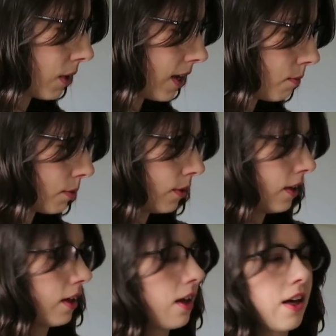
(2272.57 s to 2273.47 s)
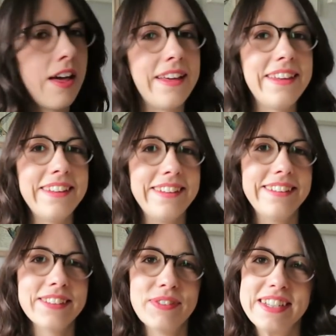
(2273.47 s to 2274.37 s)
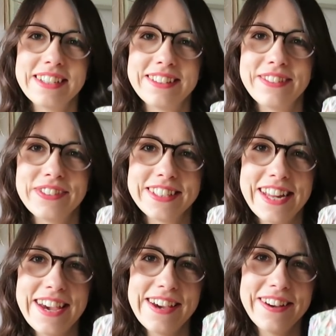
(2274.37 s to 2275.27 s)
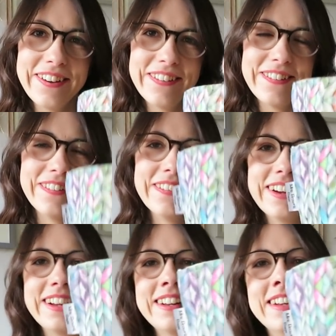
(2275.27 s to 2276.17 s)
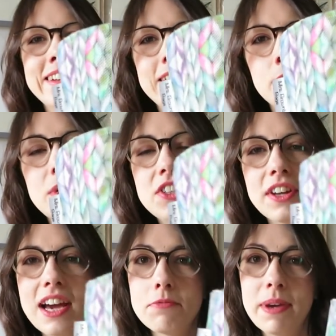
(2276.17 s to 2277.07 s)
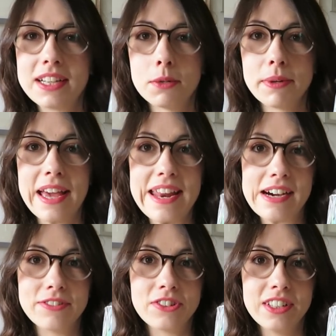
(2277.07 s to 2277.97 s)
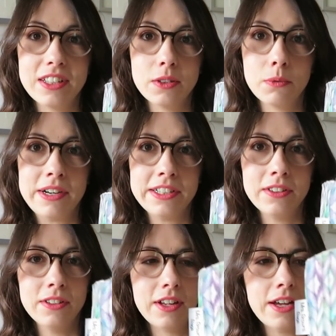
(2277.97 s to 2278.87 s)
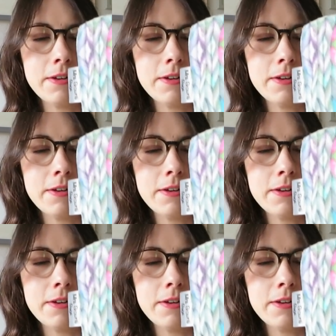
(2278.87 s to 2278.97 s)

whip is my Dust of Snow, which I have picked up again after a little while.